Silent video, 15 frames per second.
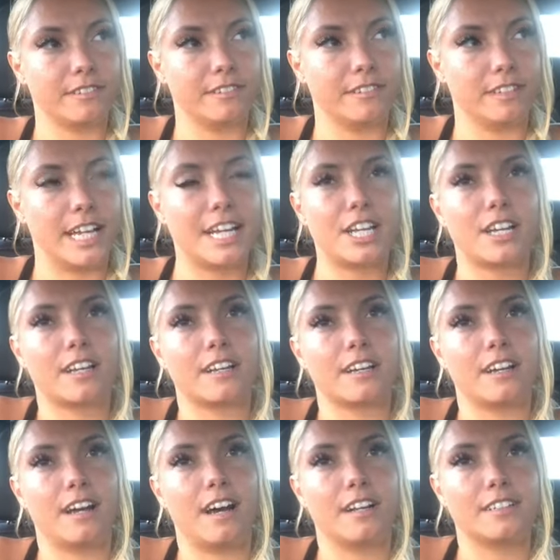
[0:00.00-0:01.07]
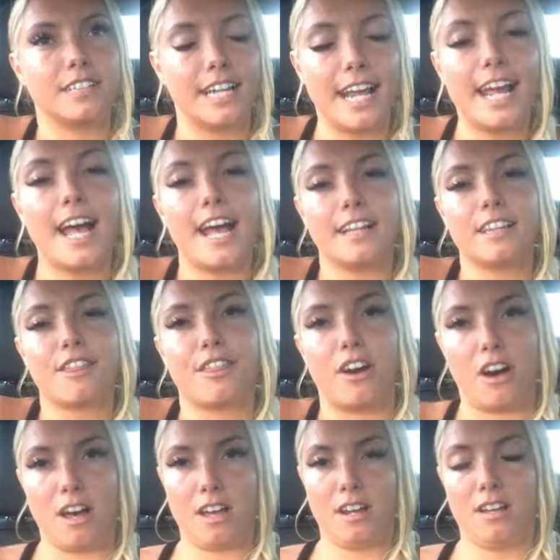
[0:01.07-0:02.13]
like today I had the
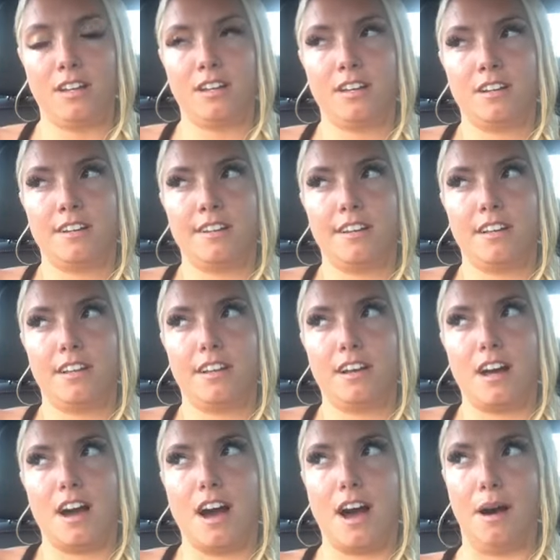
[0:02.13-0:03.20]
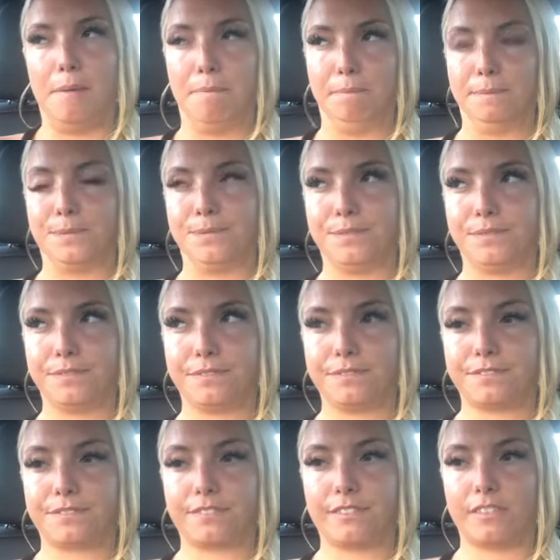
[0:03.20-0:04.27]
thought, um,
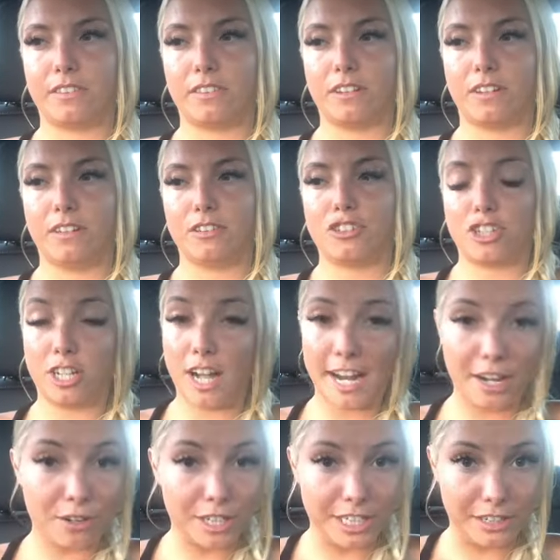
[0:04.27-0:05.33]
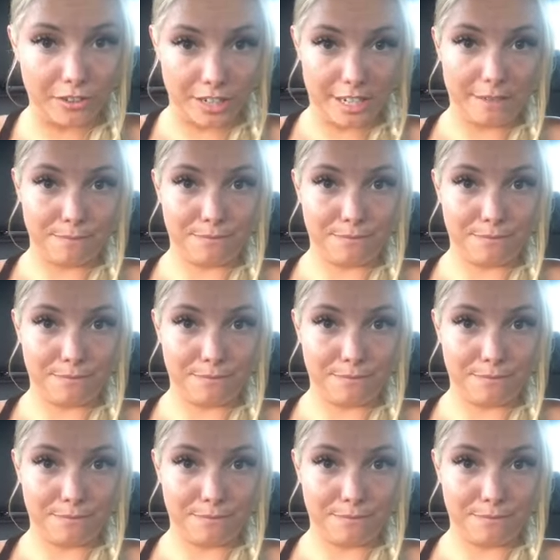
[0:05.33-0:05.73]
should I go to yoga?